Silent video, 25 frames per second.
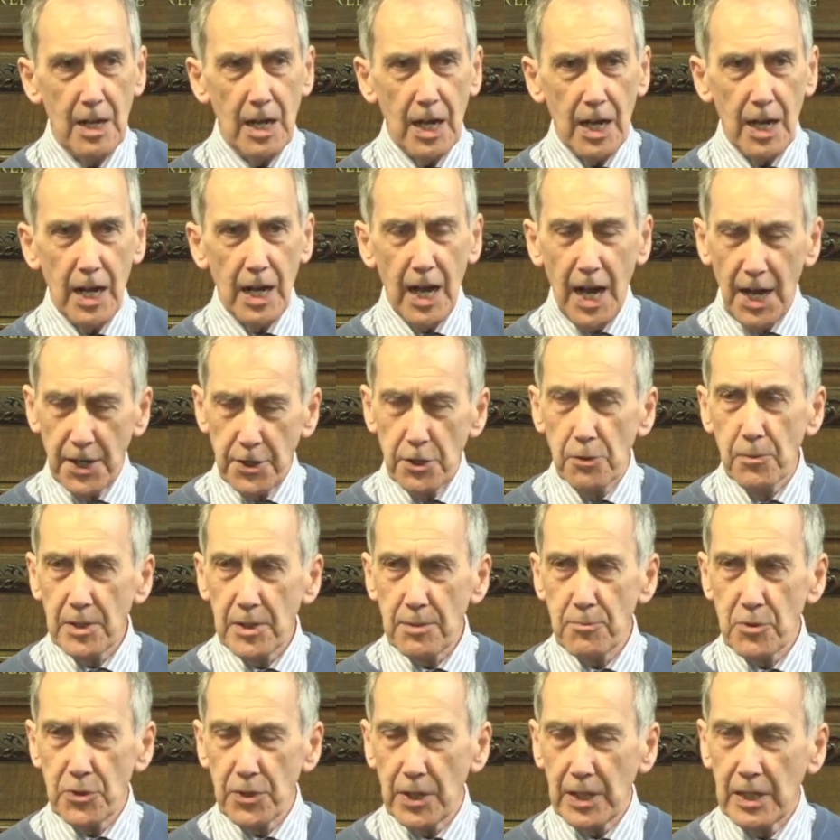Uh, I know what
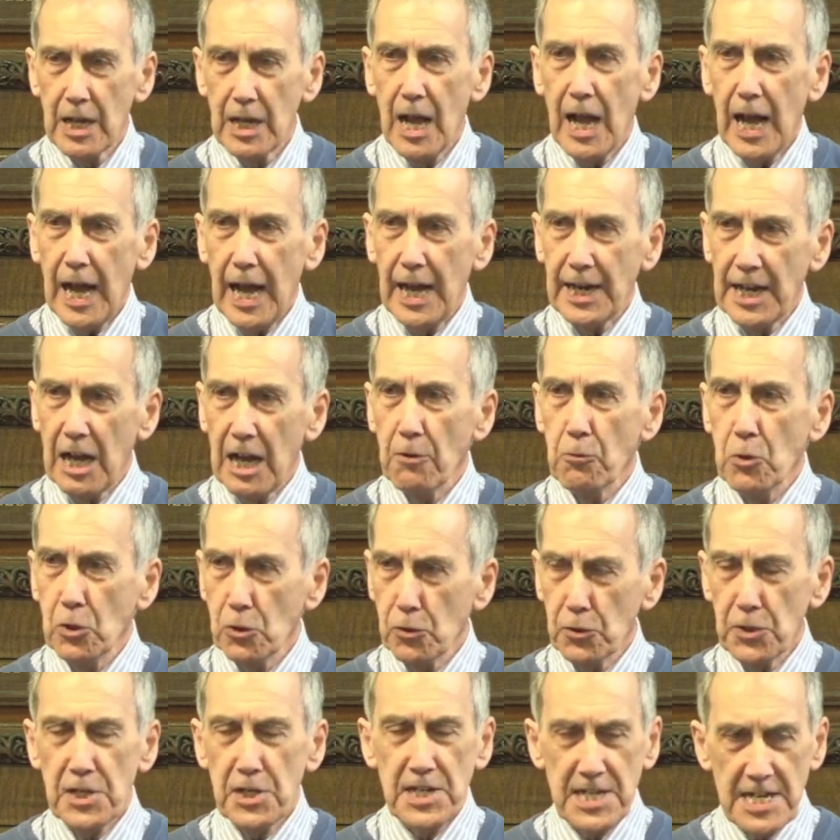I'm doing, and I
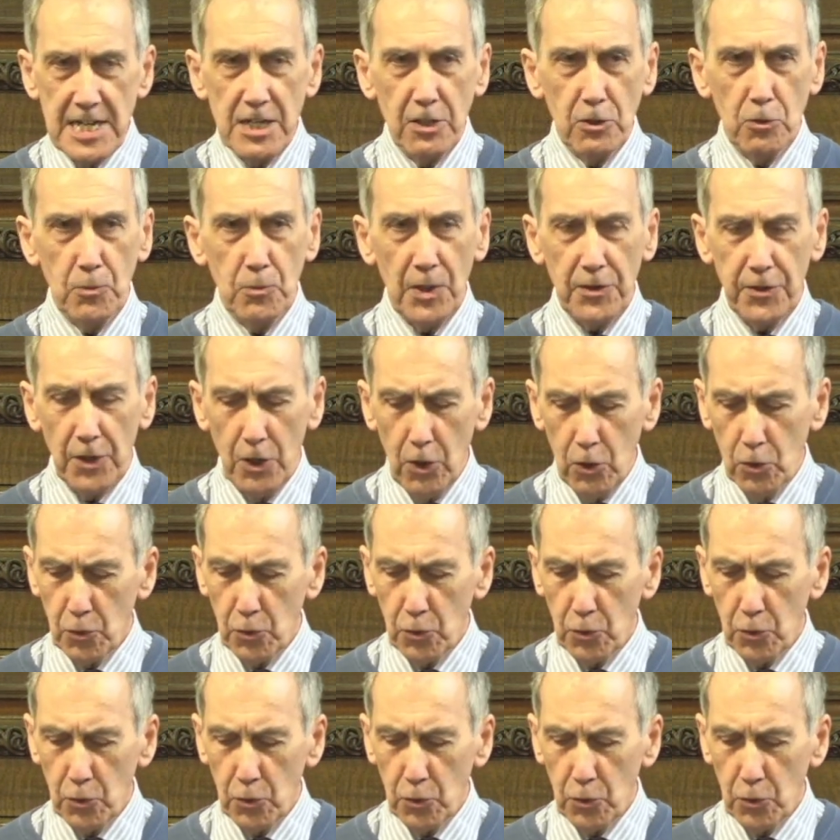will deal with the whole